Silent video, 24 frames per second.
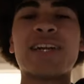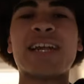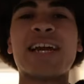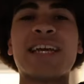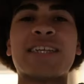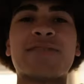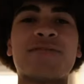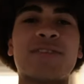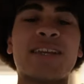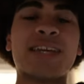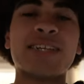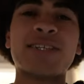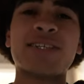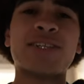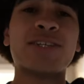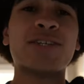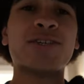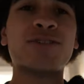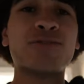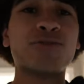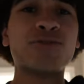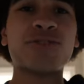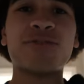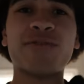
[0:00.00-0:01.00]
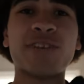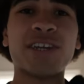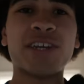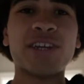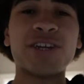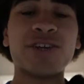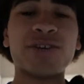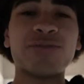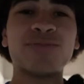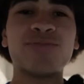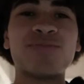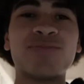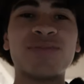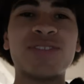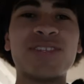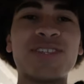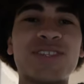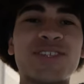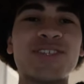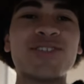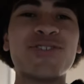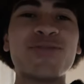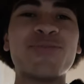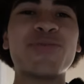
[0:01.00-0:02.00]
gonna ask Vanessa whose video
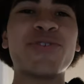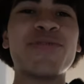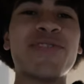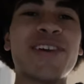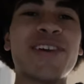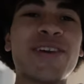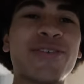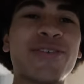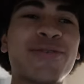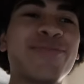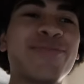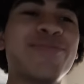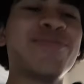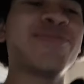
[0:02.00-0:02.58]
is gonna do more viral